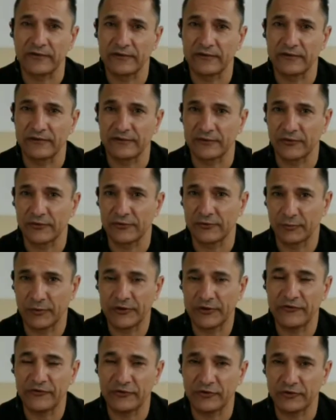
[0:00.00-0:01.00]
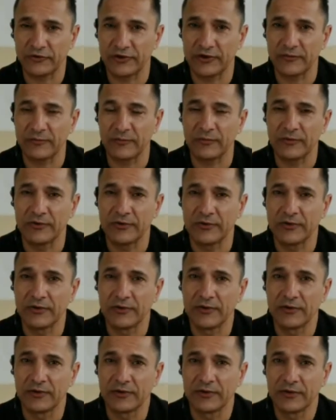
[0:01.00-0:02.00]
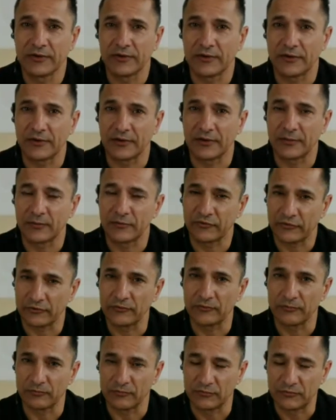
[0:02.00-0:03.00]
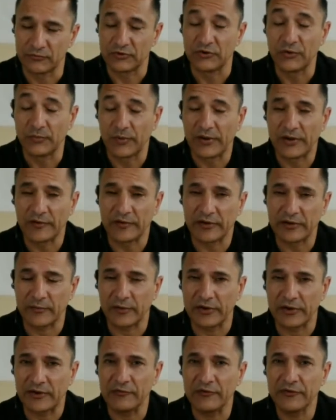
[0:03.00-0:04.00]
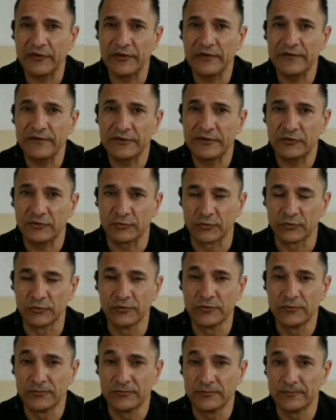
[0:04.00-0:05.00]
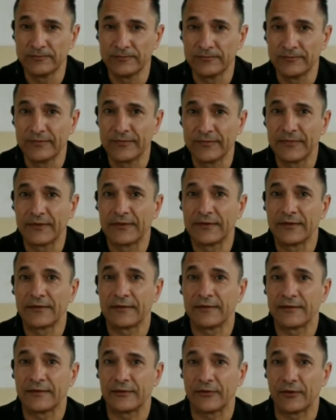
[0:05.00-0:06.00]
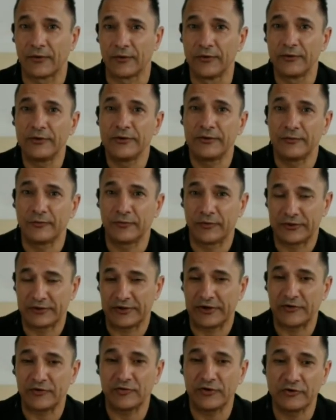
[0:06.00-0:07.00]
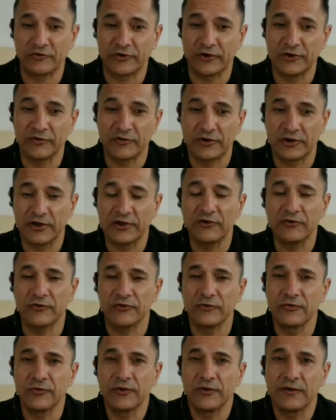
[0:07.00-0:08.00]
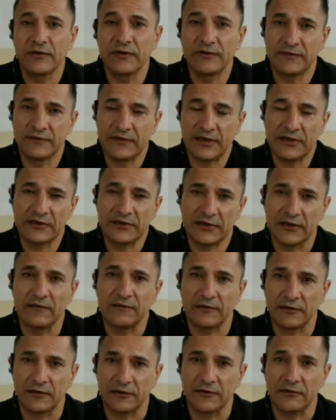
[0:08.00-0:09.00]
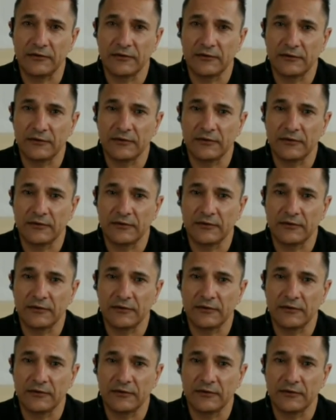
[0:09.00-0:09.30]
It's just going to waste your time. So do bear that in mind. Everything is a tool. What you're actually trying to get to is data density.